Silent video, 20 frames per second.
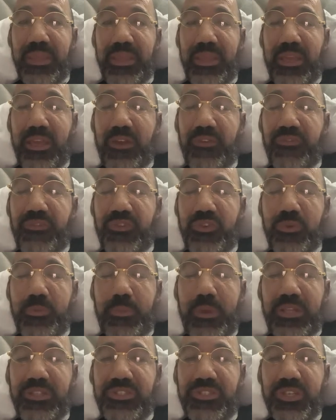a few
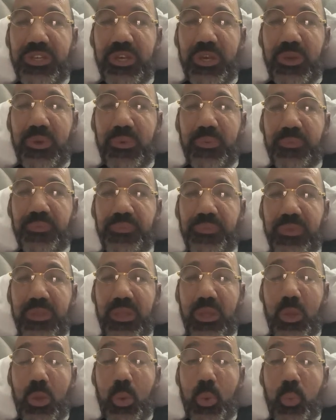months ago,
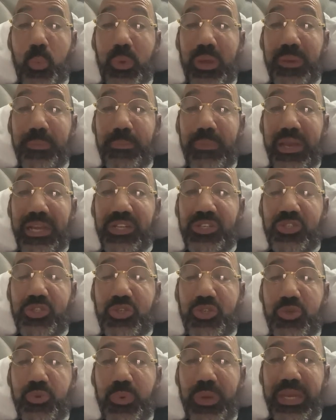when my
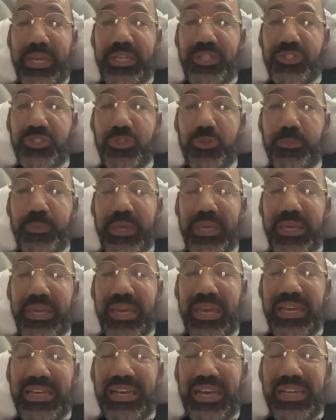trach tubing
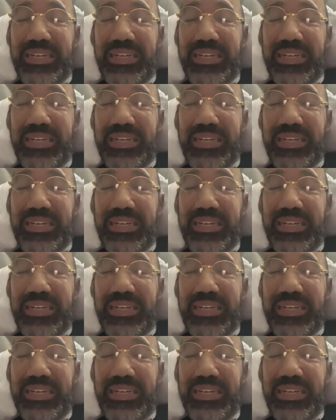got